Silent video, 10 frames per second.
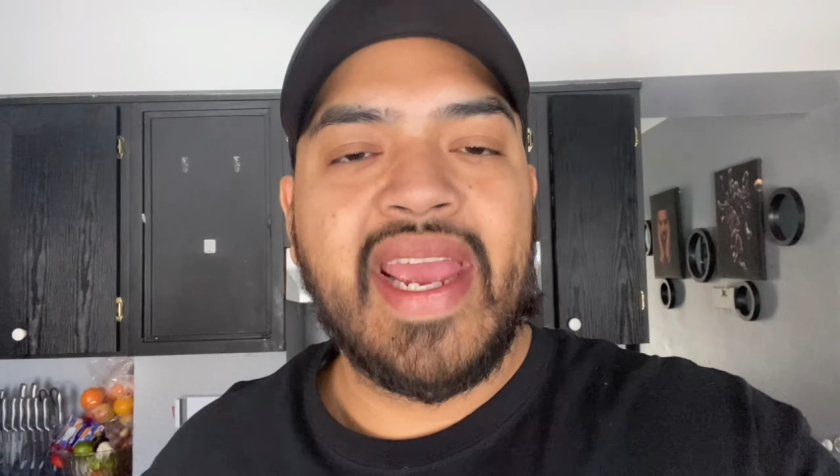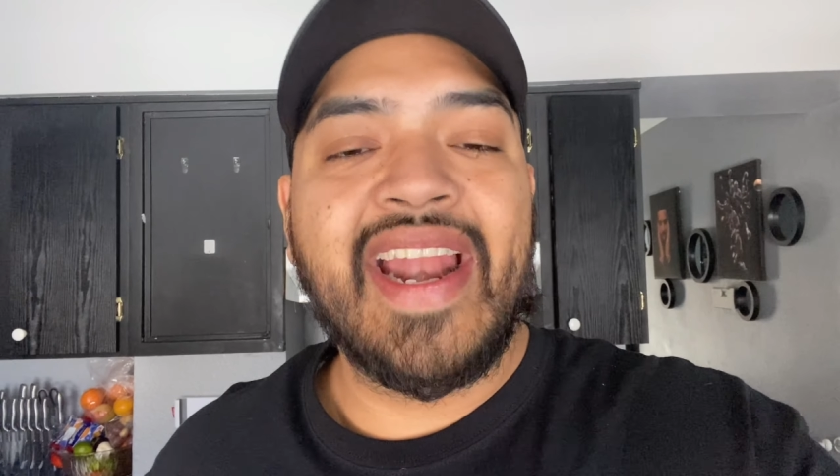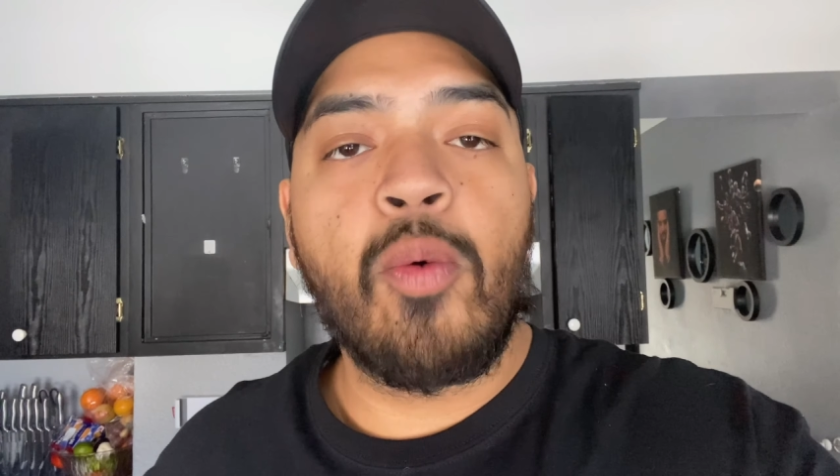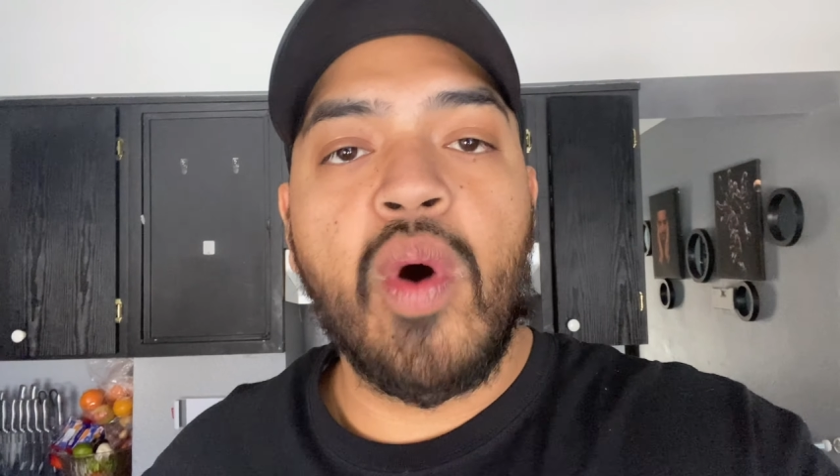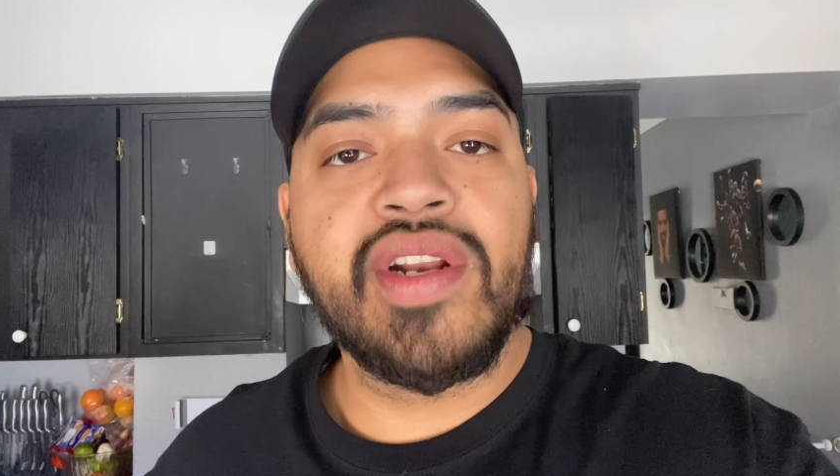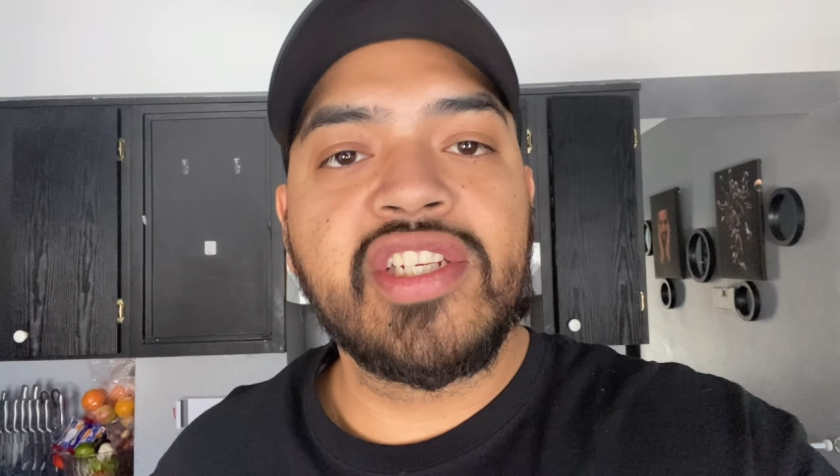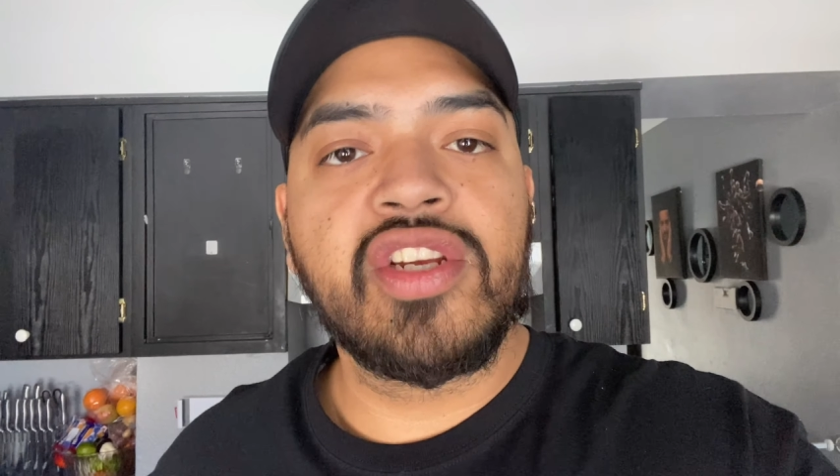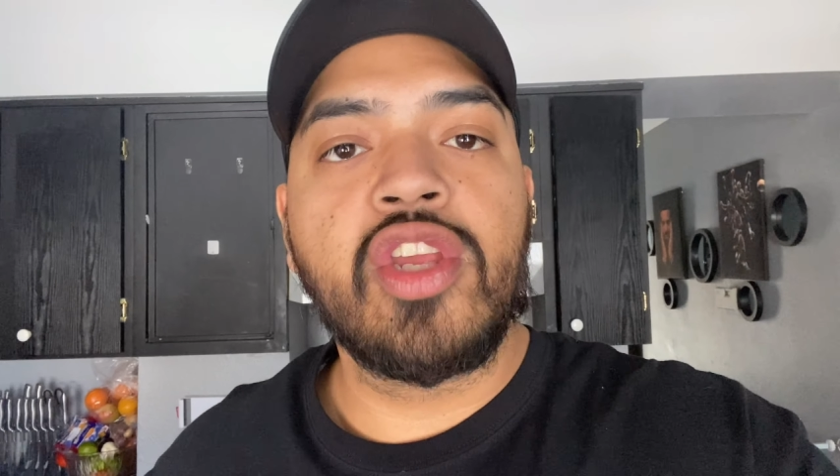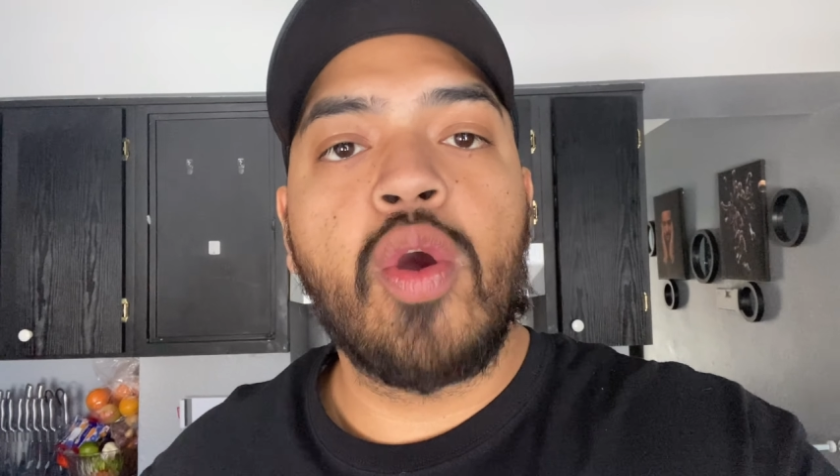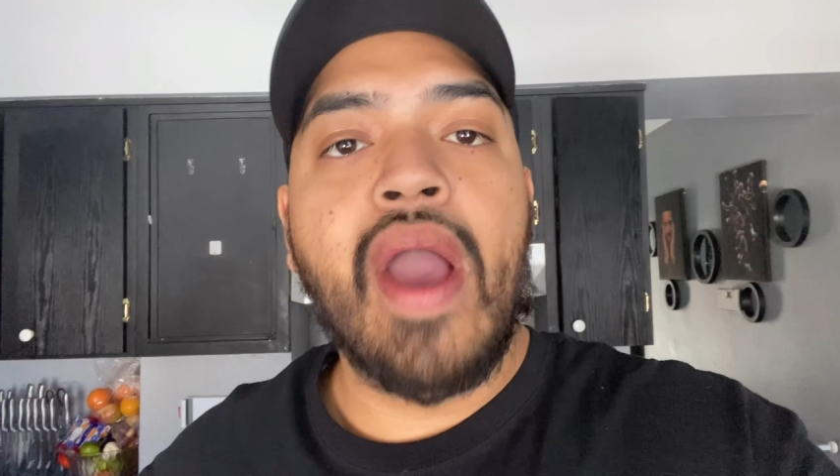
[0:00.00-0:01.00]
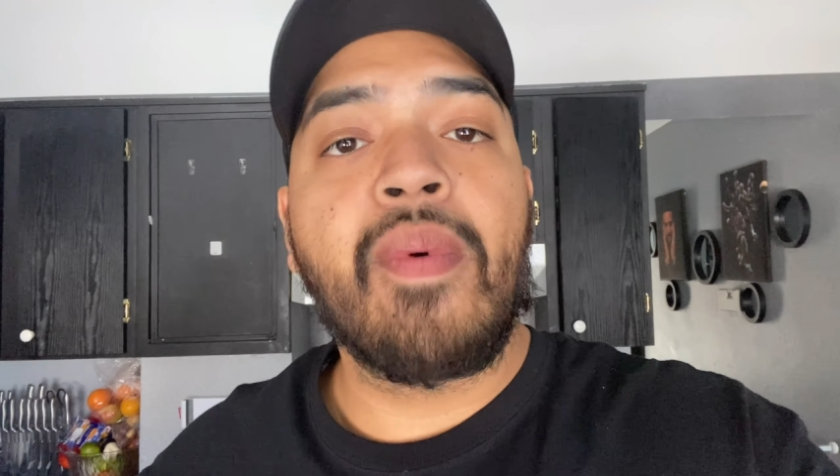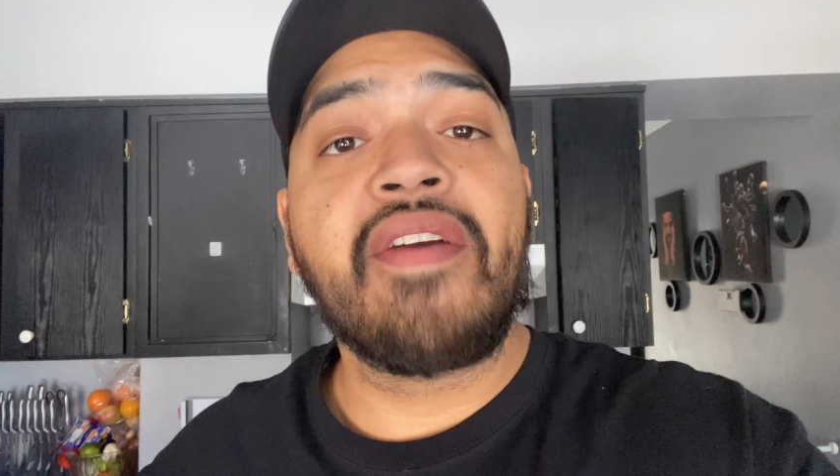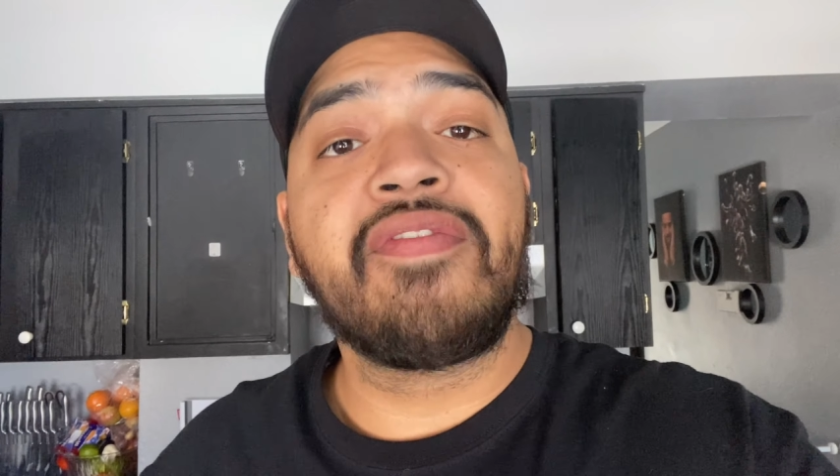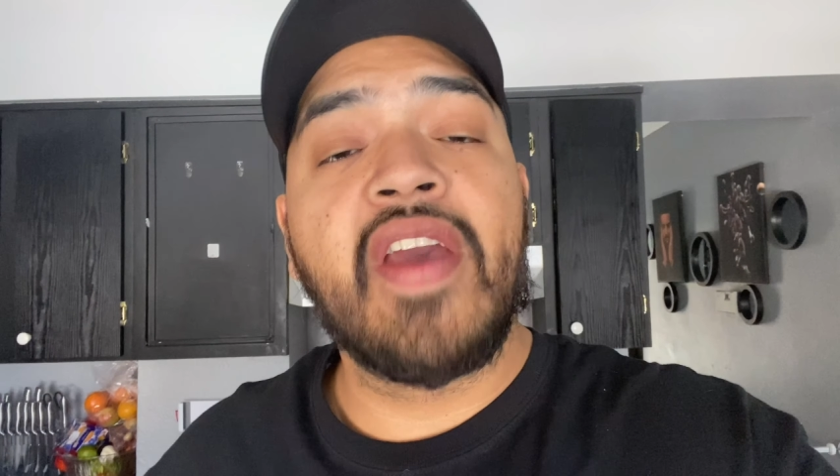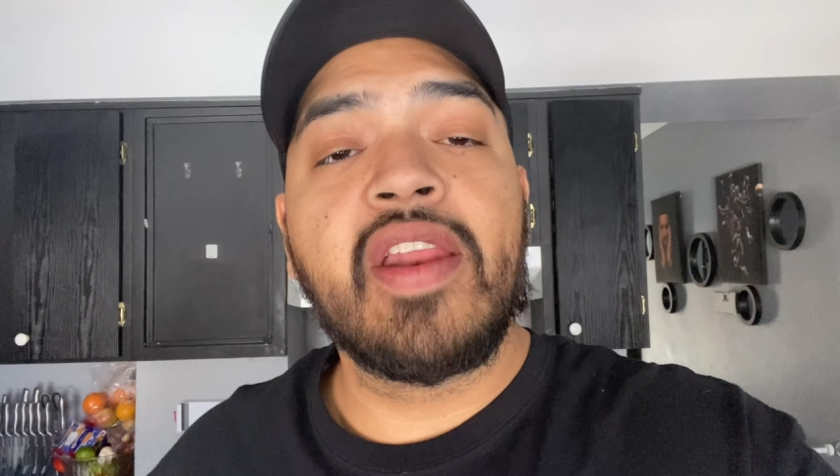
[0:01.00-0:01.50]
And I want to show you how
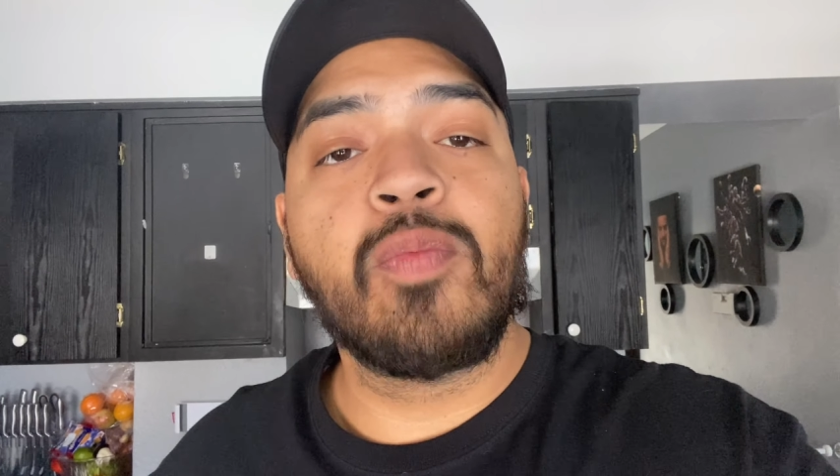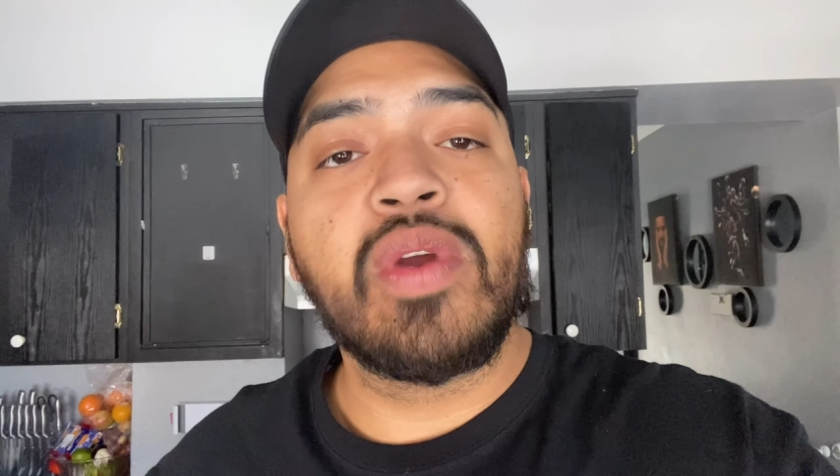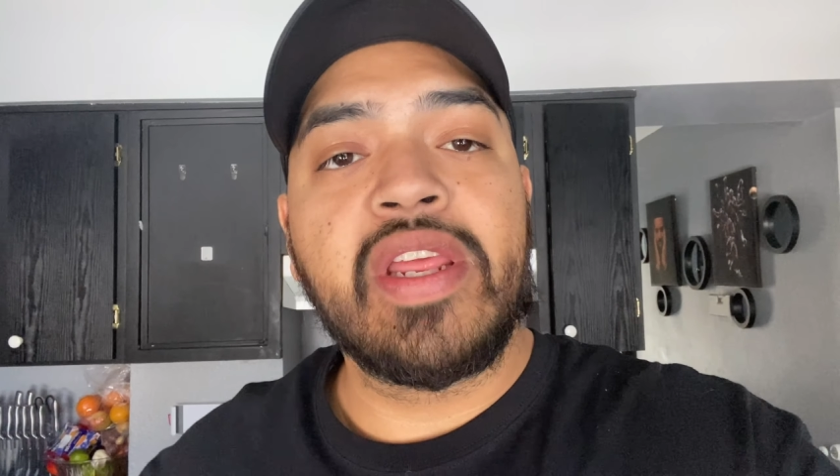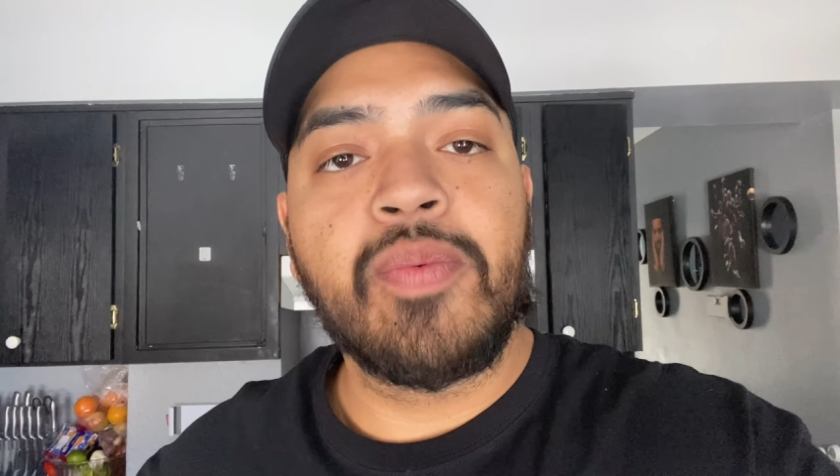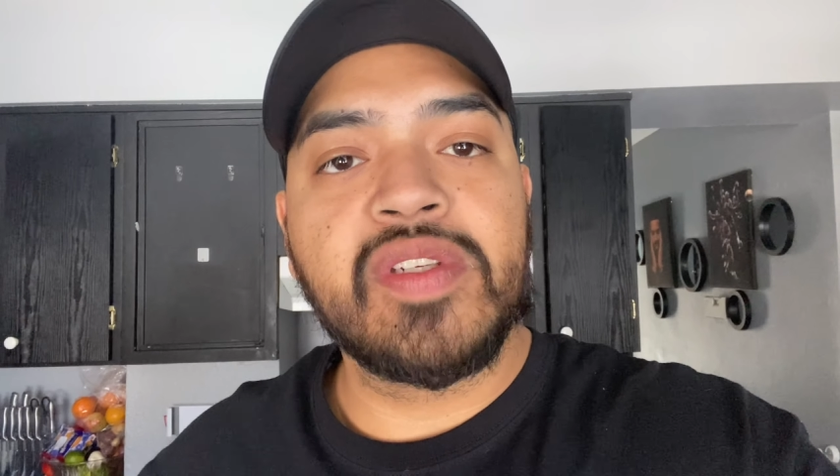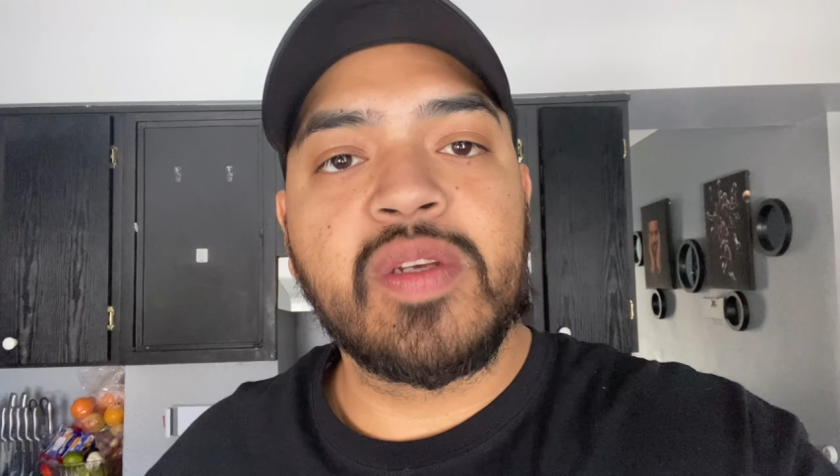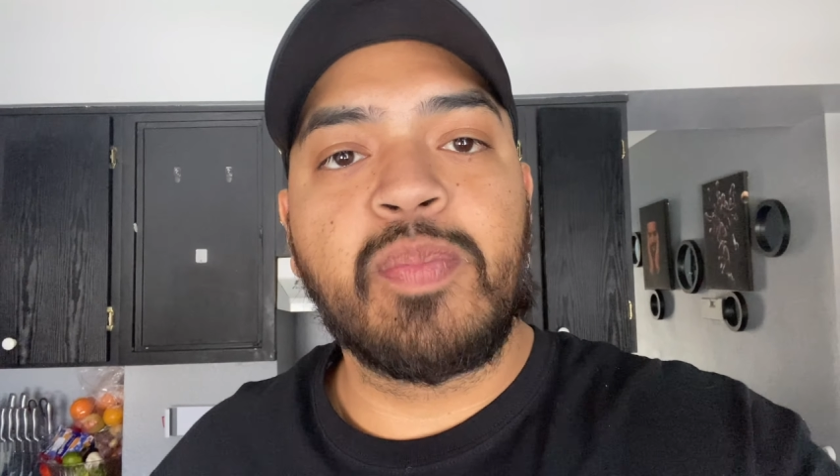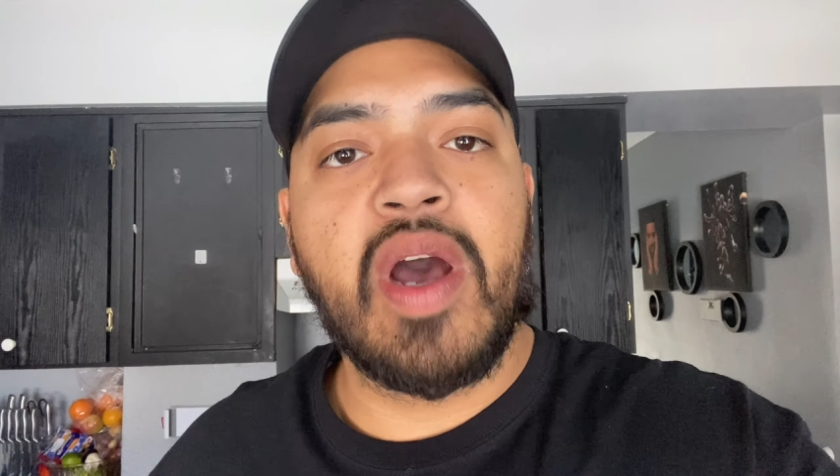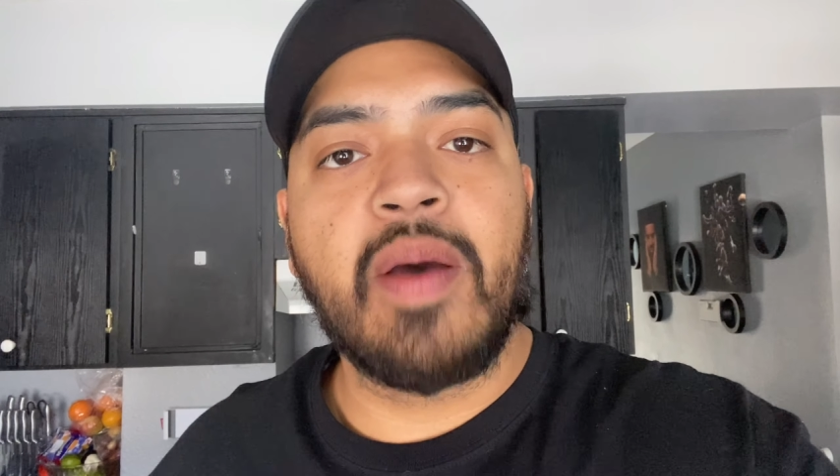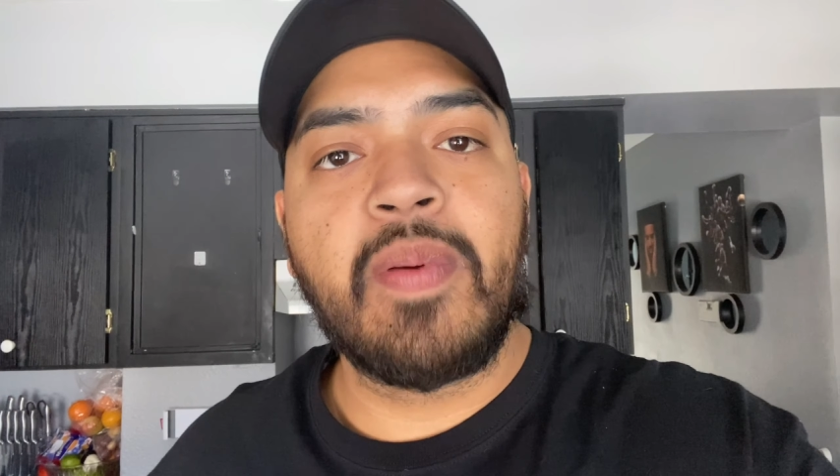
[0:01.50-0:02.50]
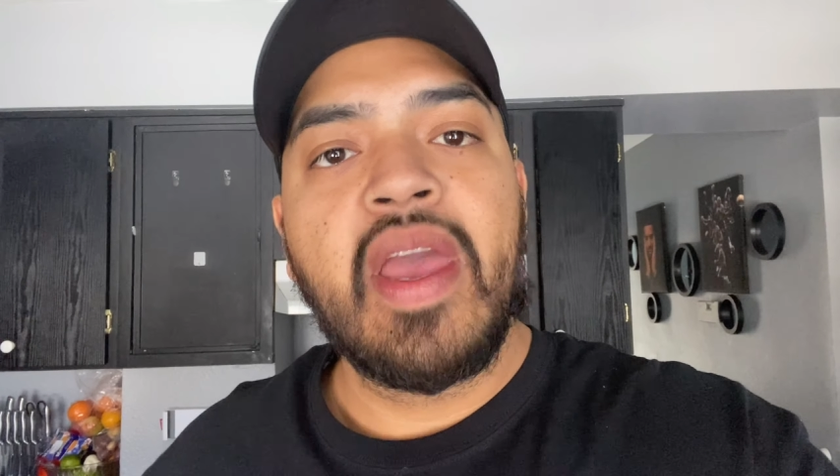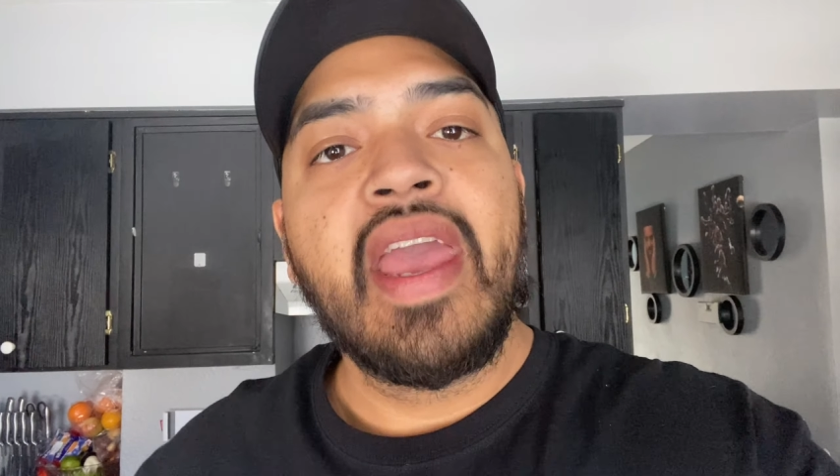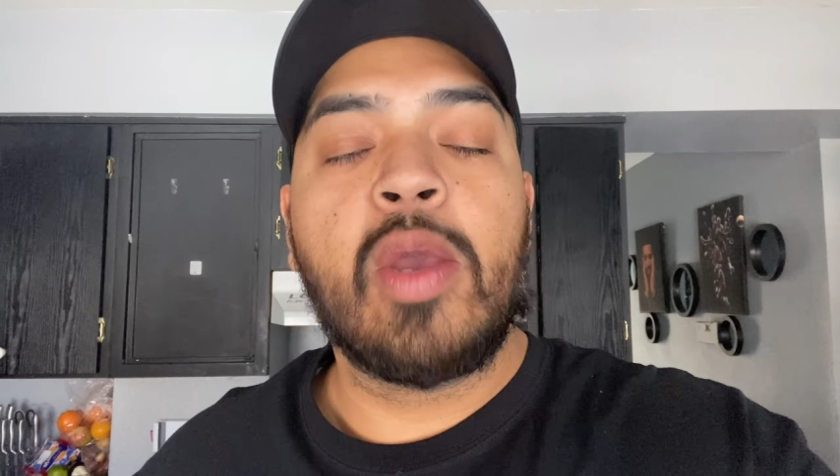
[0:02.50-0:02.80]
I fed him when he was a pup